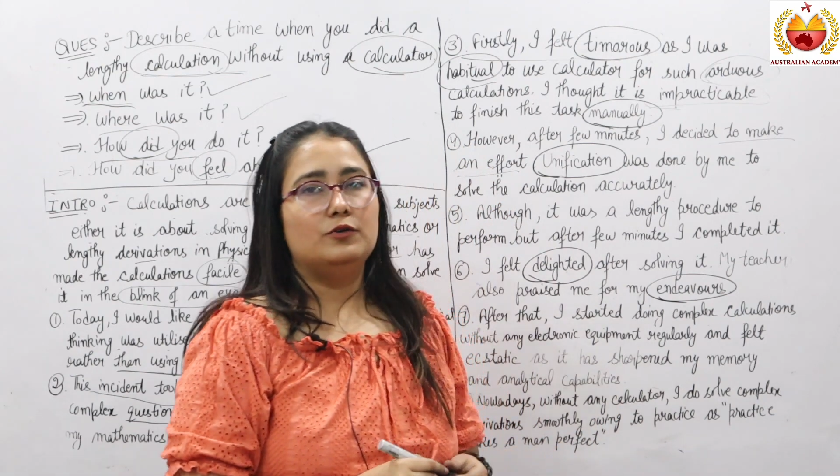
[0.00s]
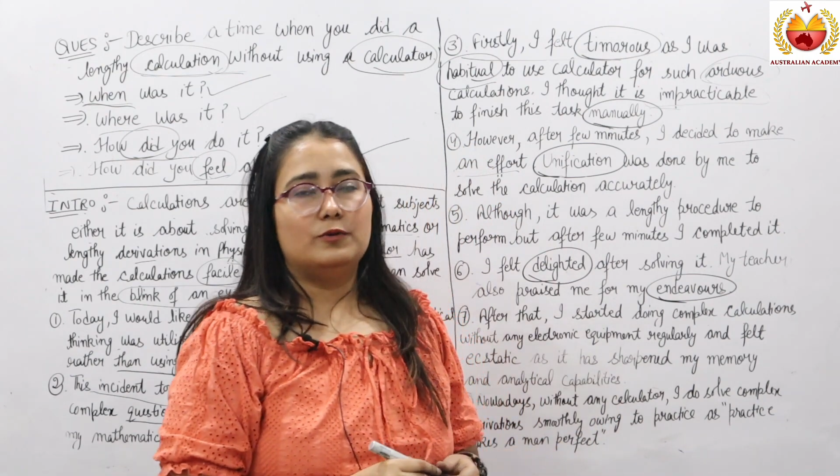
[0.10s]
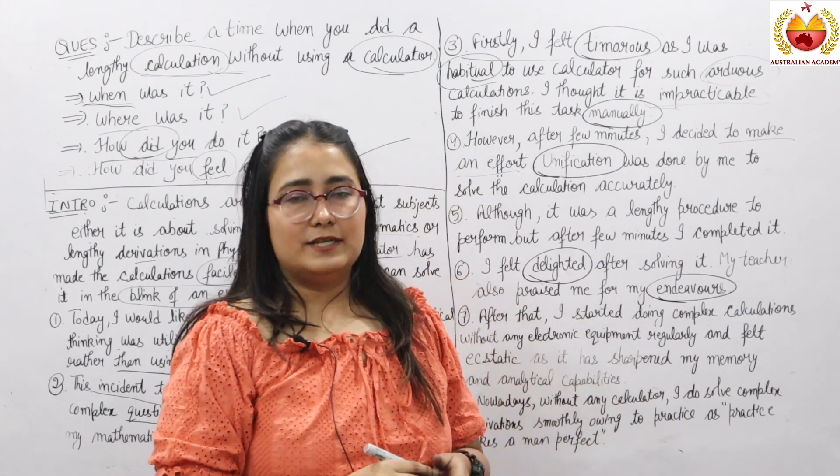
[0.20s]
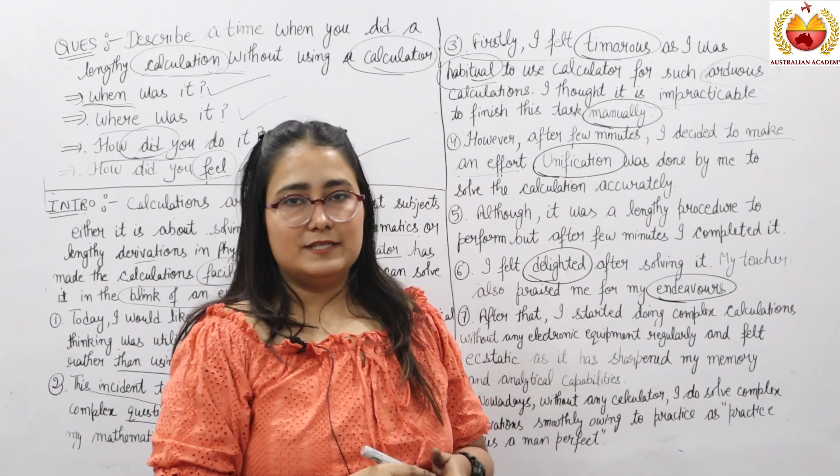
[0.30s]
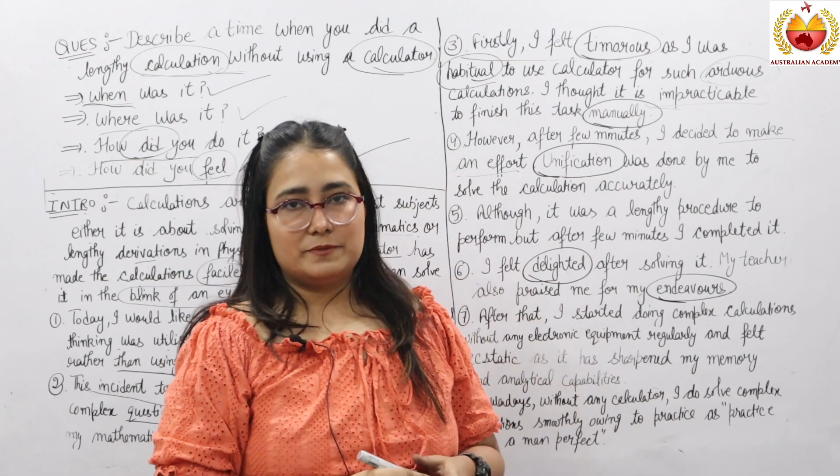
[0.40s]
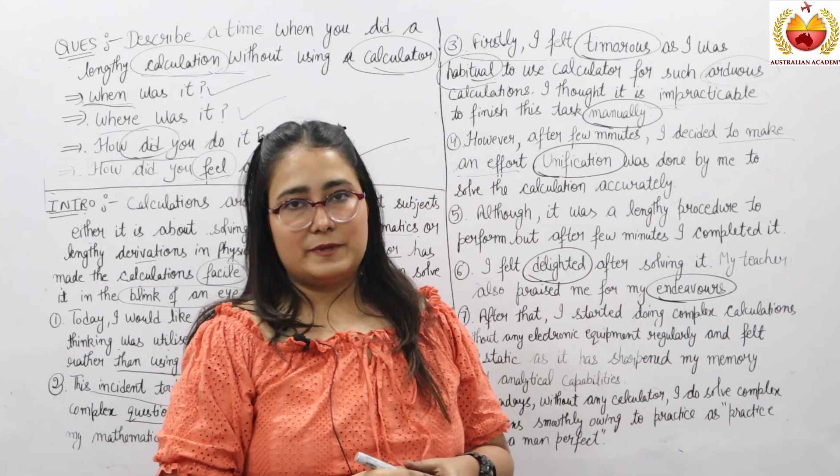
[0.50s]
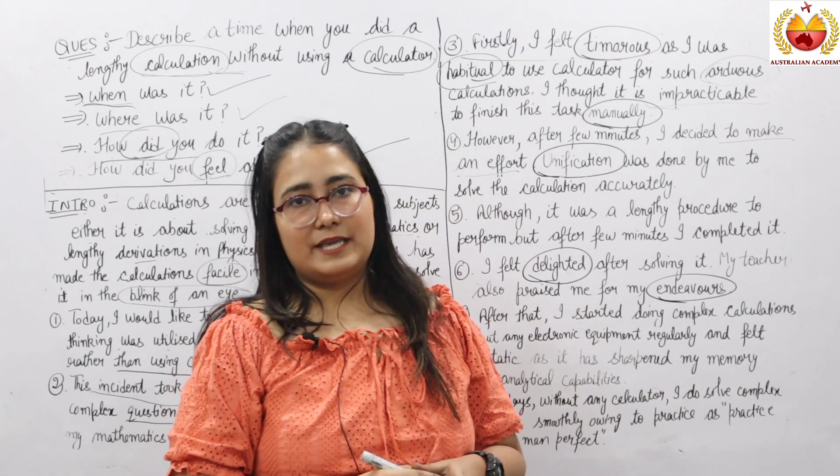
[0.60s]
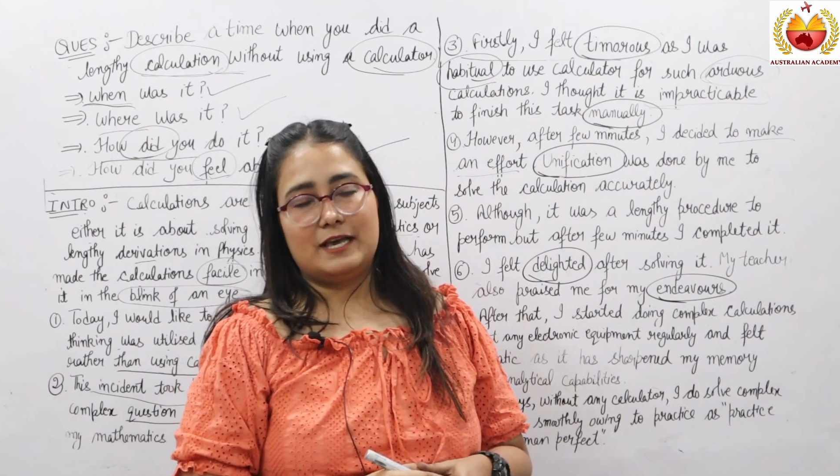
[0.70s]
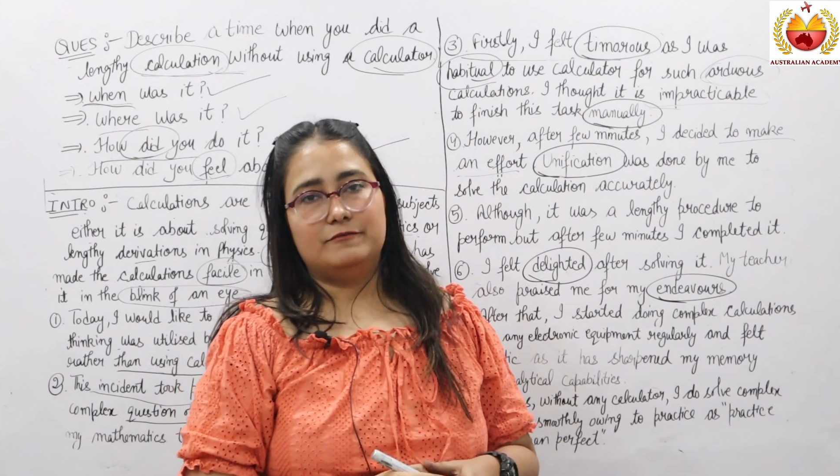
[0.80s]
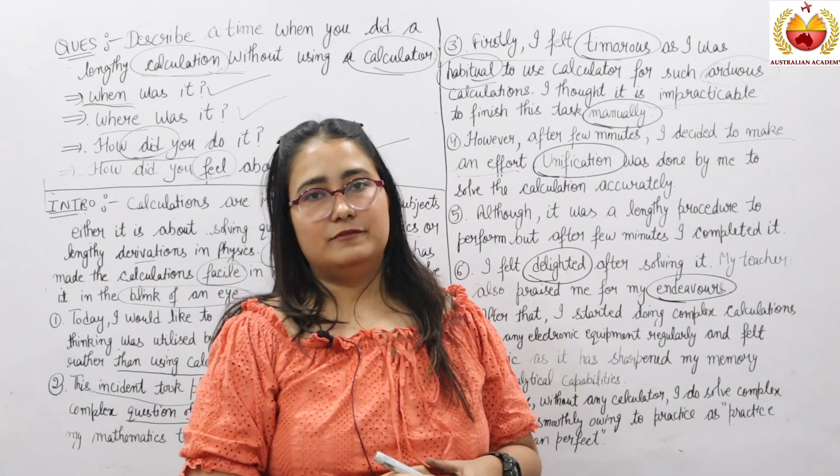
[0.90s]
noticed
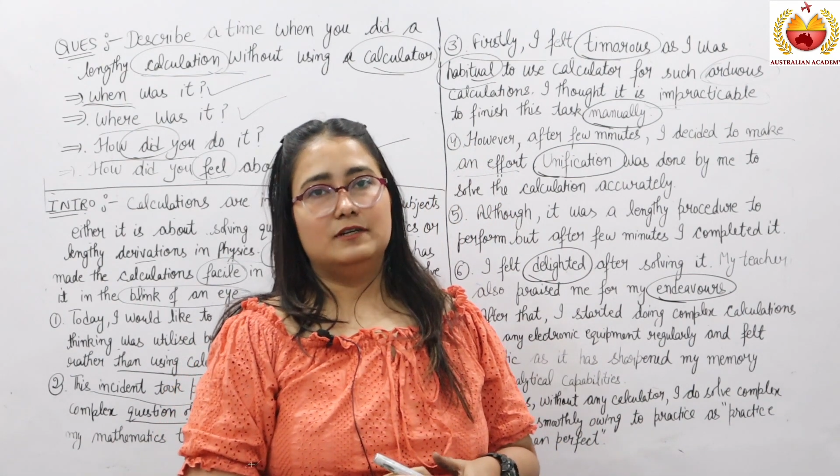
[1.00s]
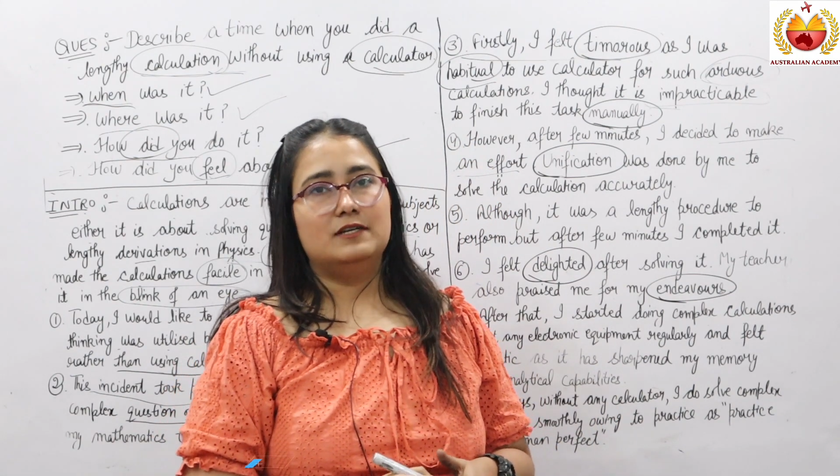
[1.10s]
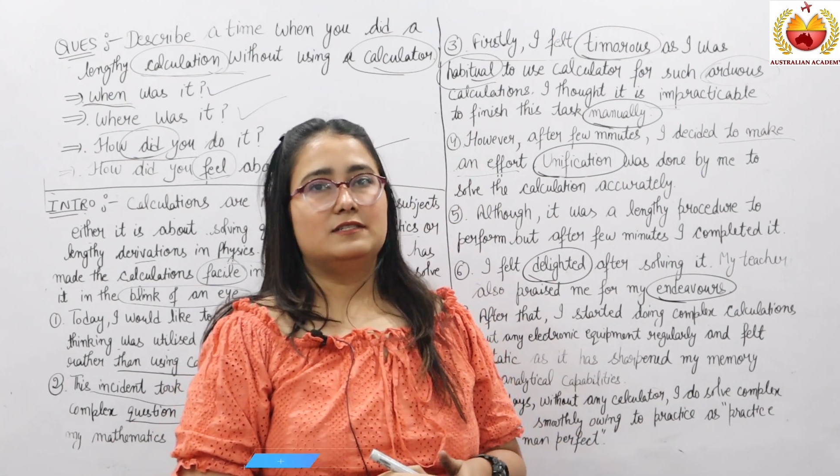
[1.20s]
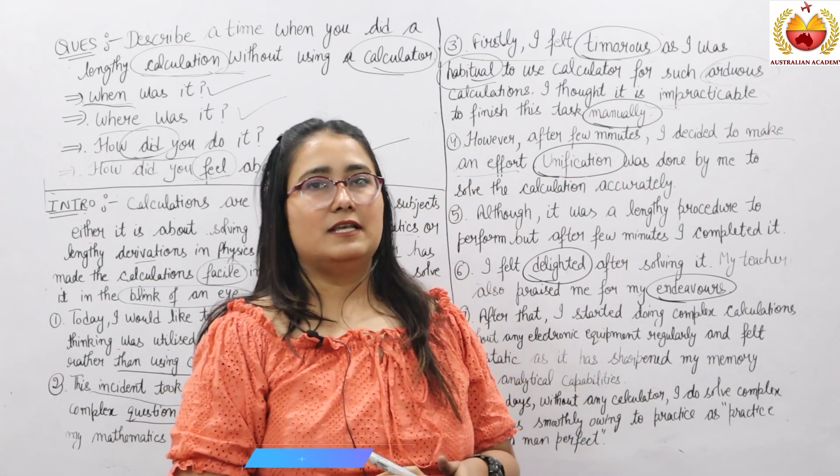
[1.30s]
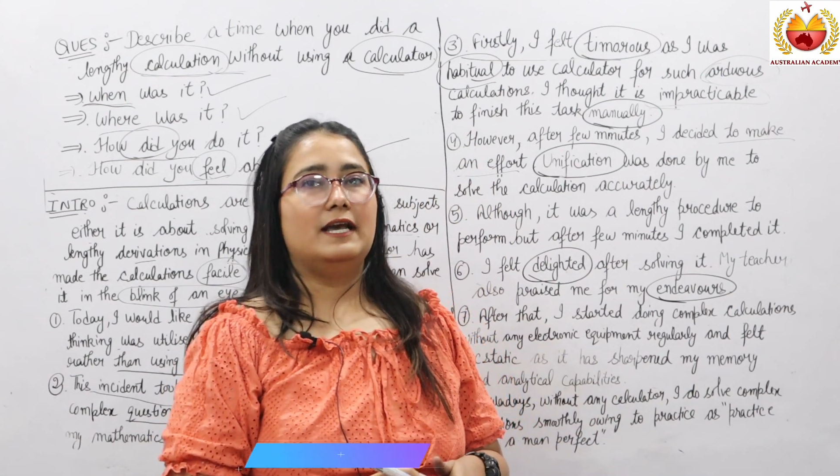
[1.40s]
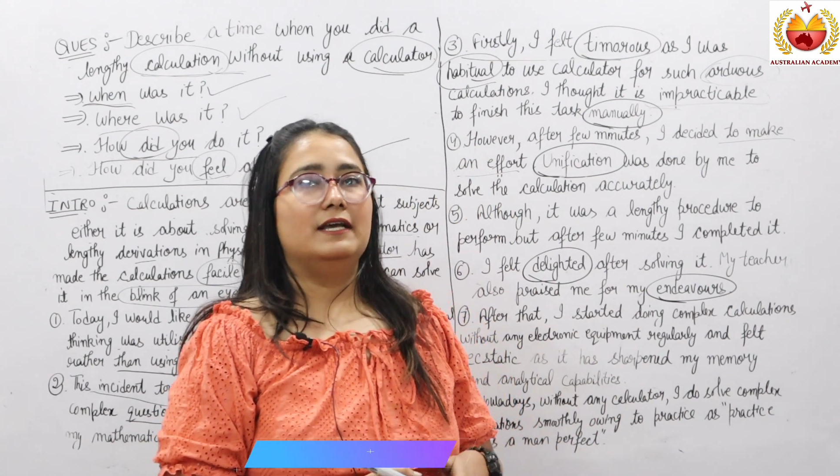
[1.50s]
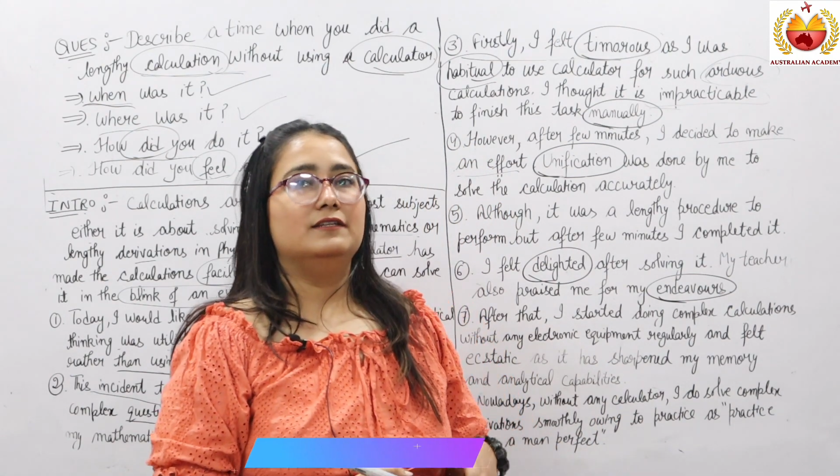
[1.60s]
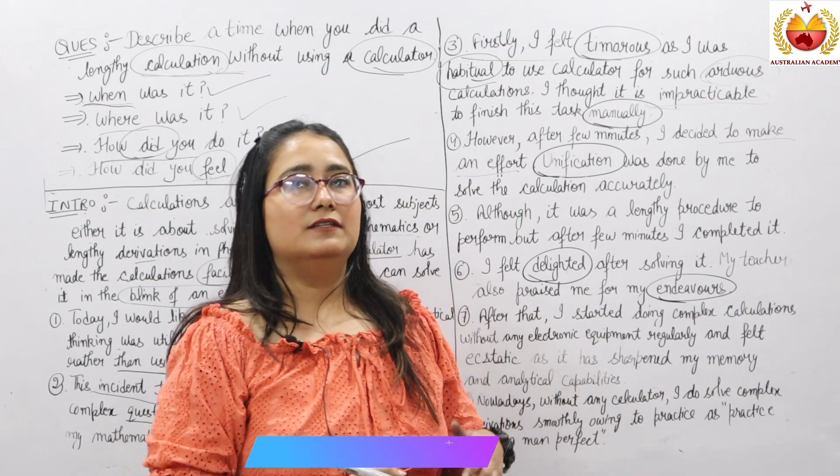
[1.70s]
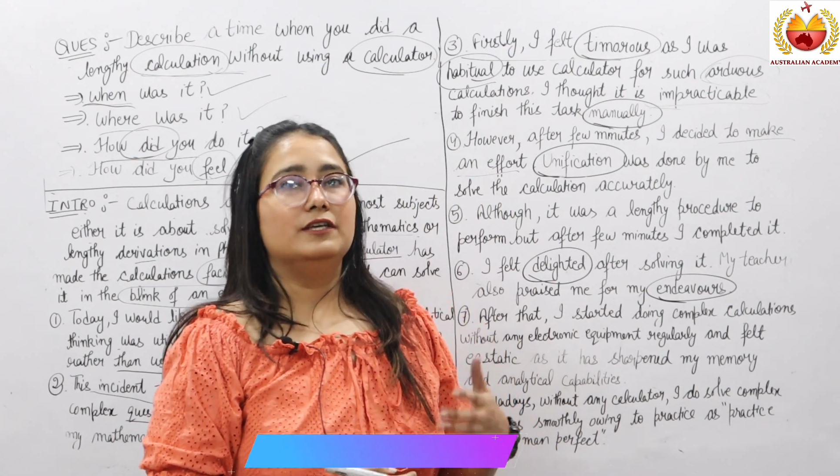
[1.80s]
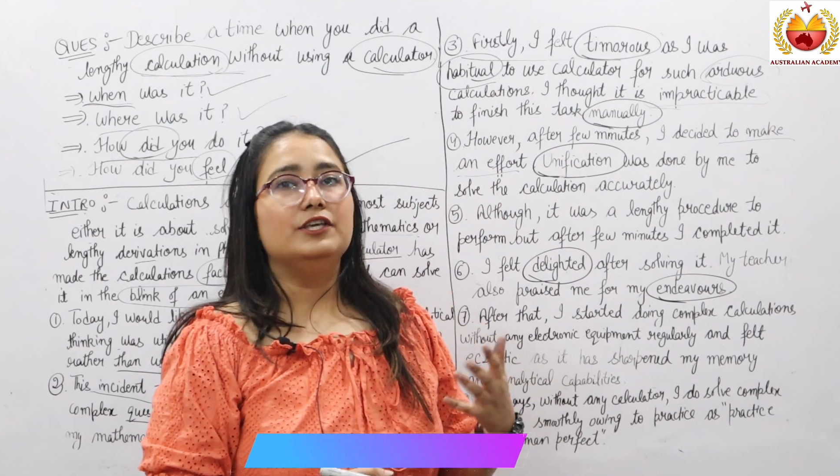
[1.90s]
my efforts and